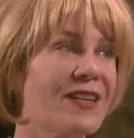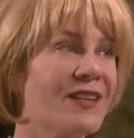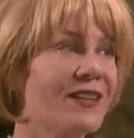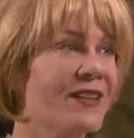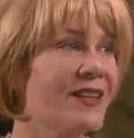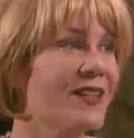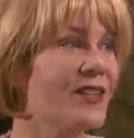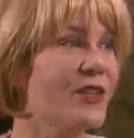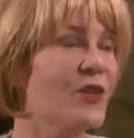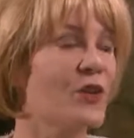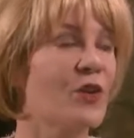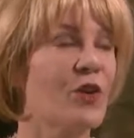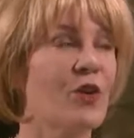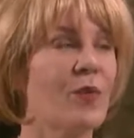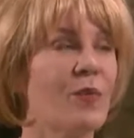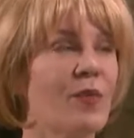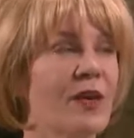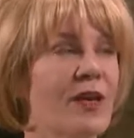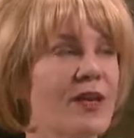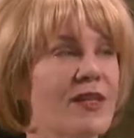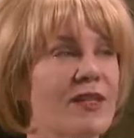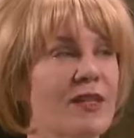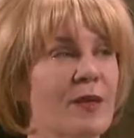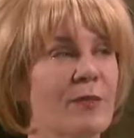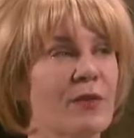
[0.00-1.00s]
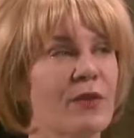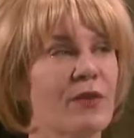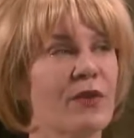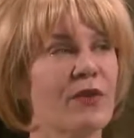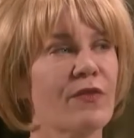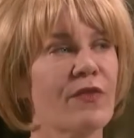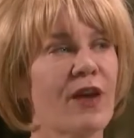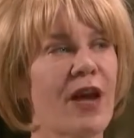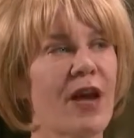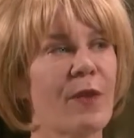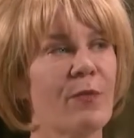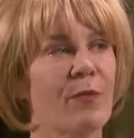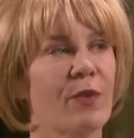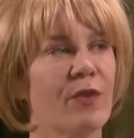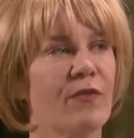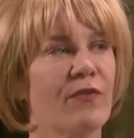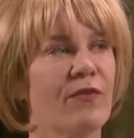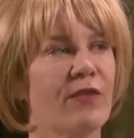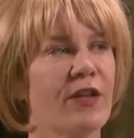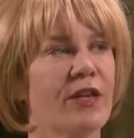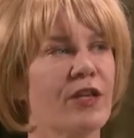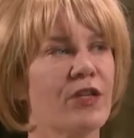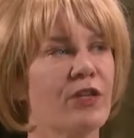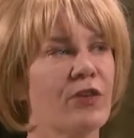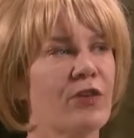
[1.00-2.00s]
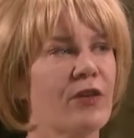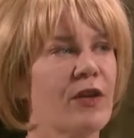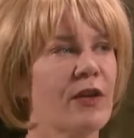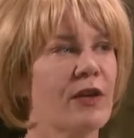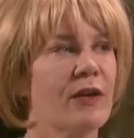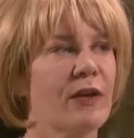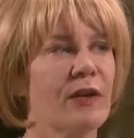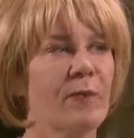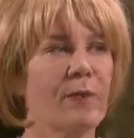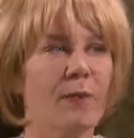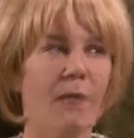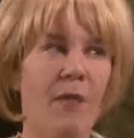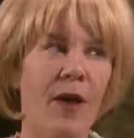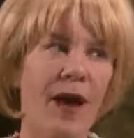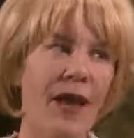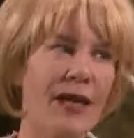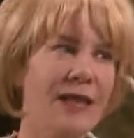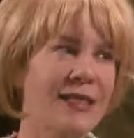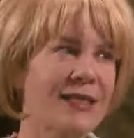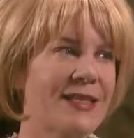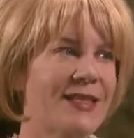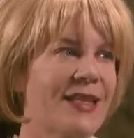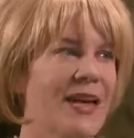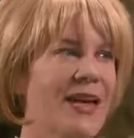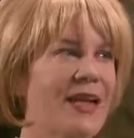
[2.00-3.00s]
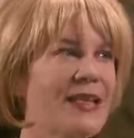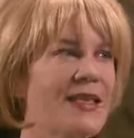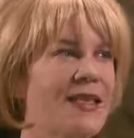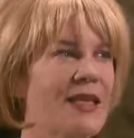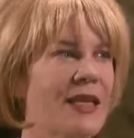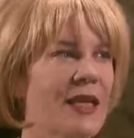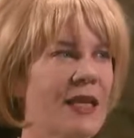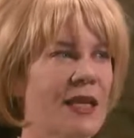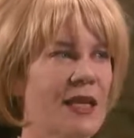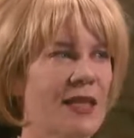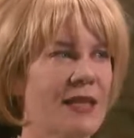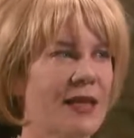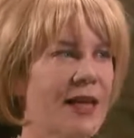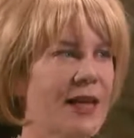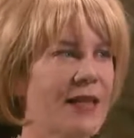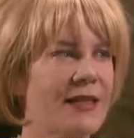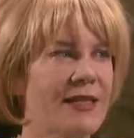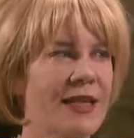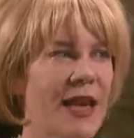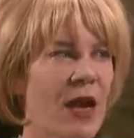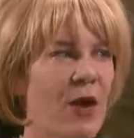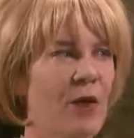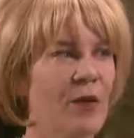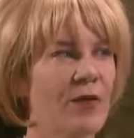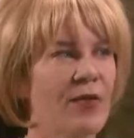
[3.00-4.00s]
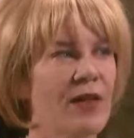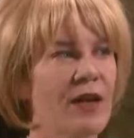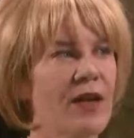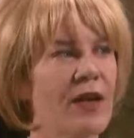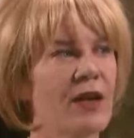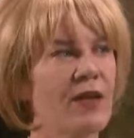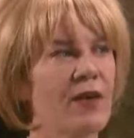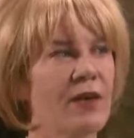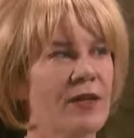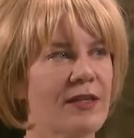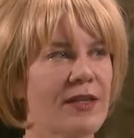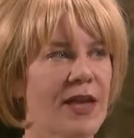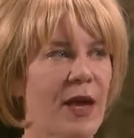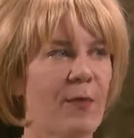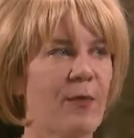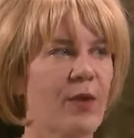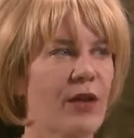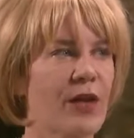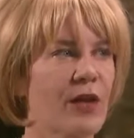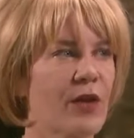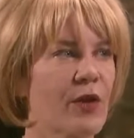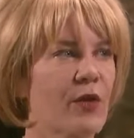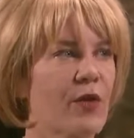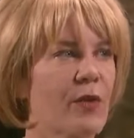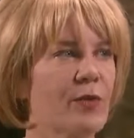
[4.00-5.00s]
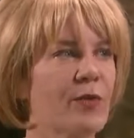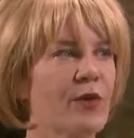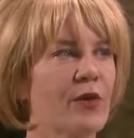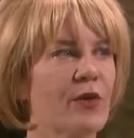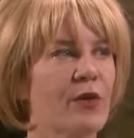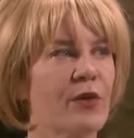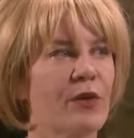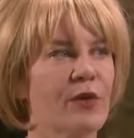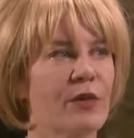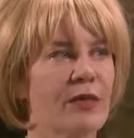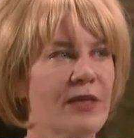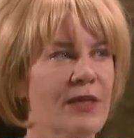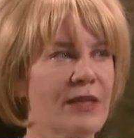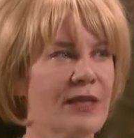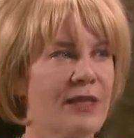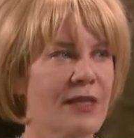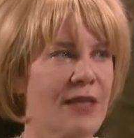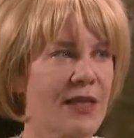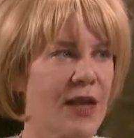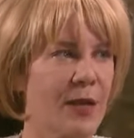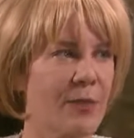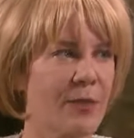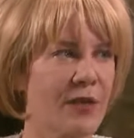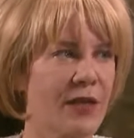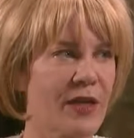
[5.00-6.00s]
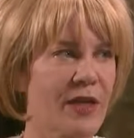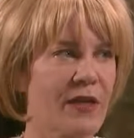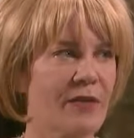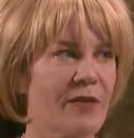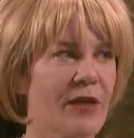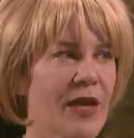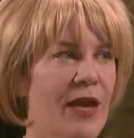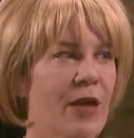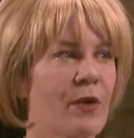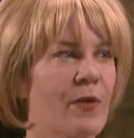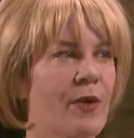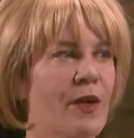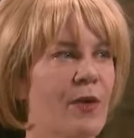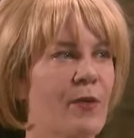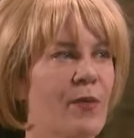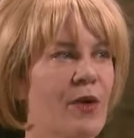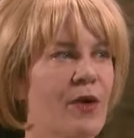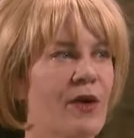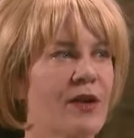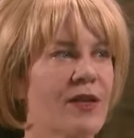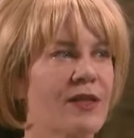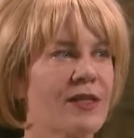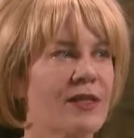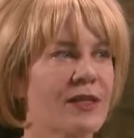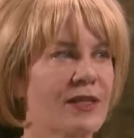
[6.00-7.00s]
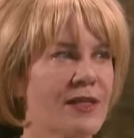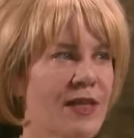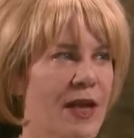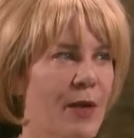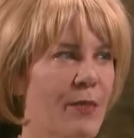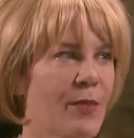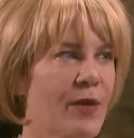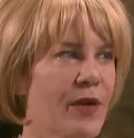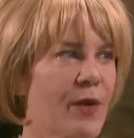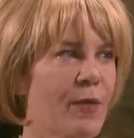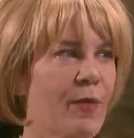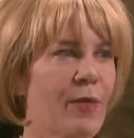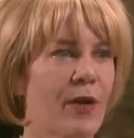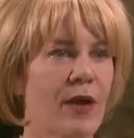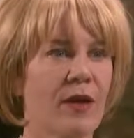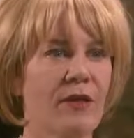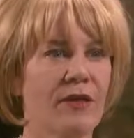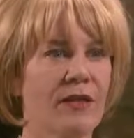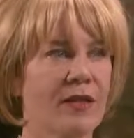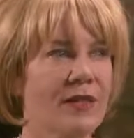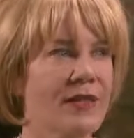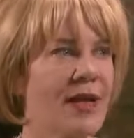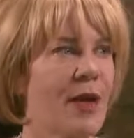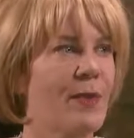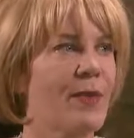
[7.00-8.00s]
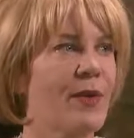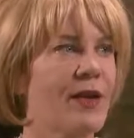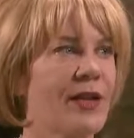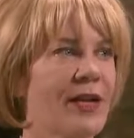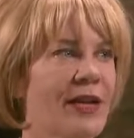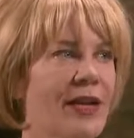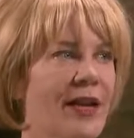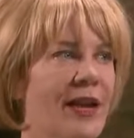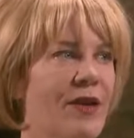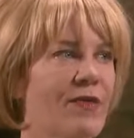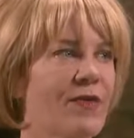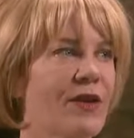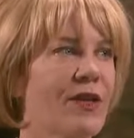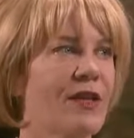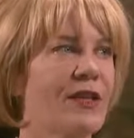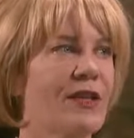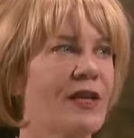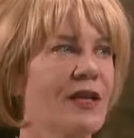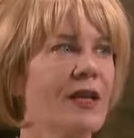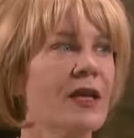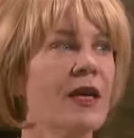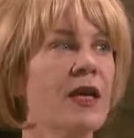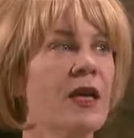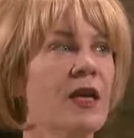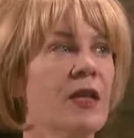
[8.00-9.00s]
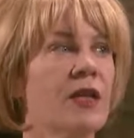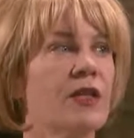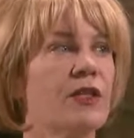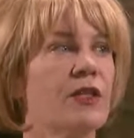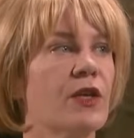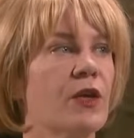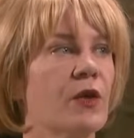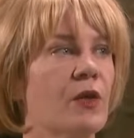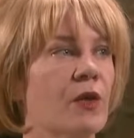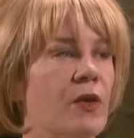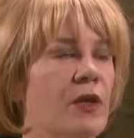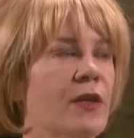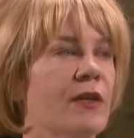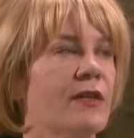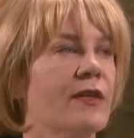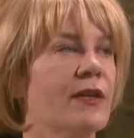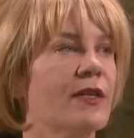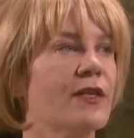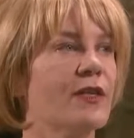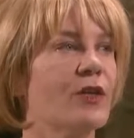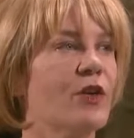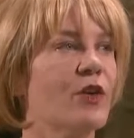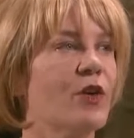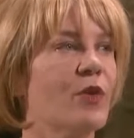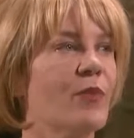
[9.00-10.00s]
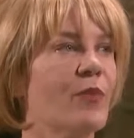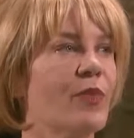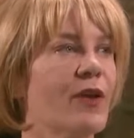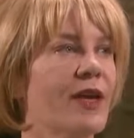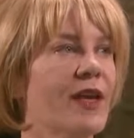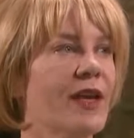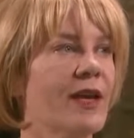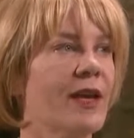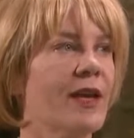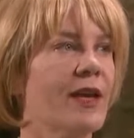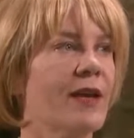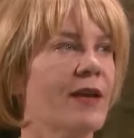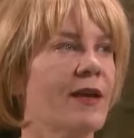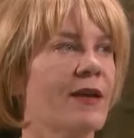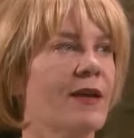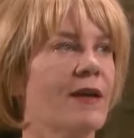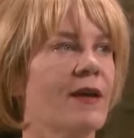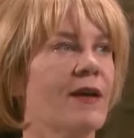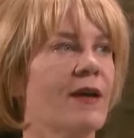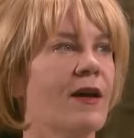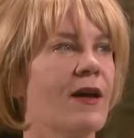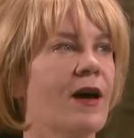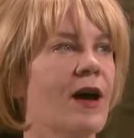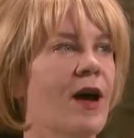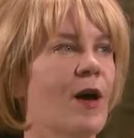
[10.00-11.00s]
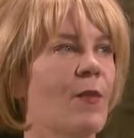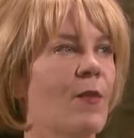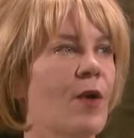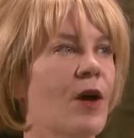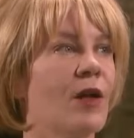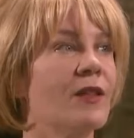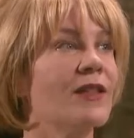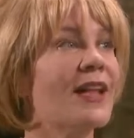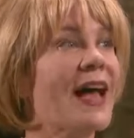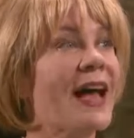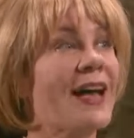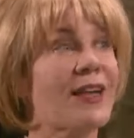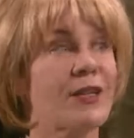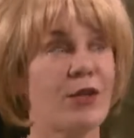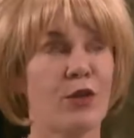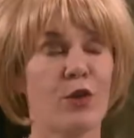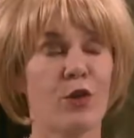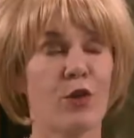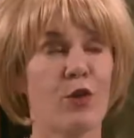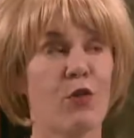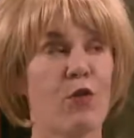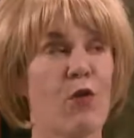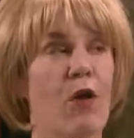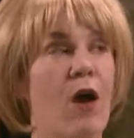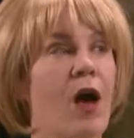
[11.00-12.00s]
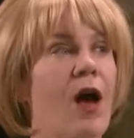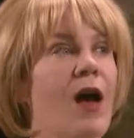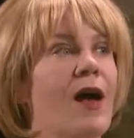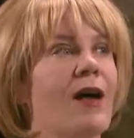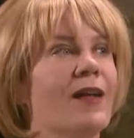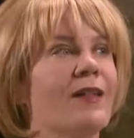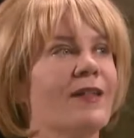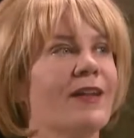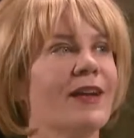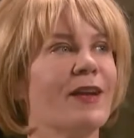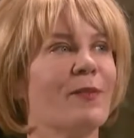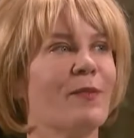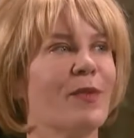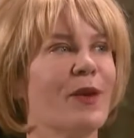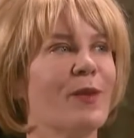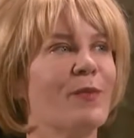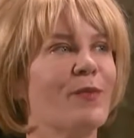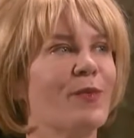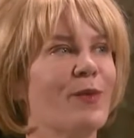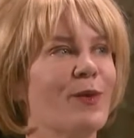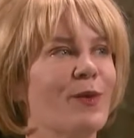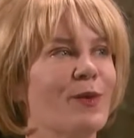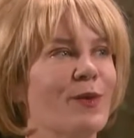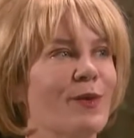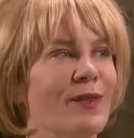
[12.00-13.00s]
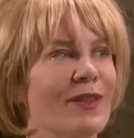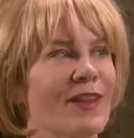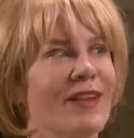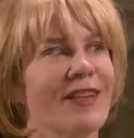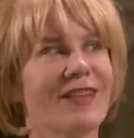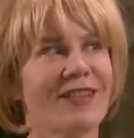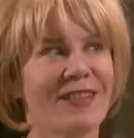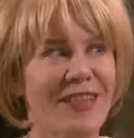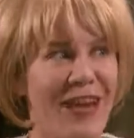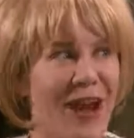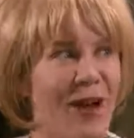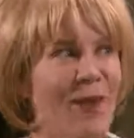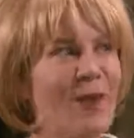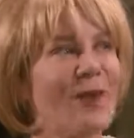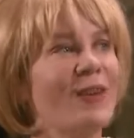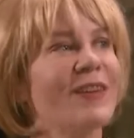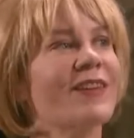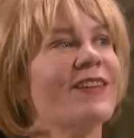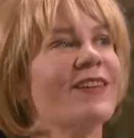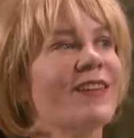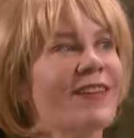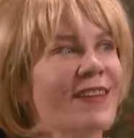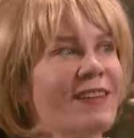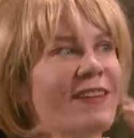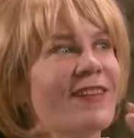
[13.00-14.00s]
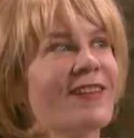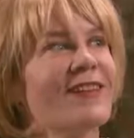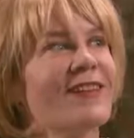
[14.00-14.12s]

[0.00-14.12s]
this could be some sort of hyperinflationary mindset that is out there. It's happening in cryptocurrencies, it's happening in the equity markets, it's happening in bonds, it's happening in everything. So this could be a last hurrah, like people like downing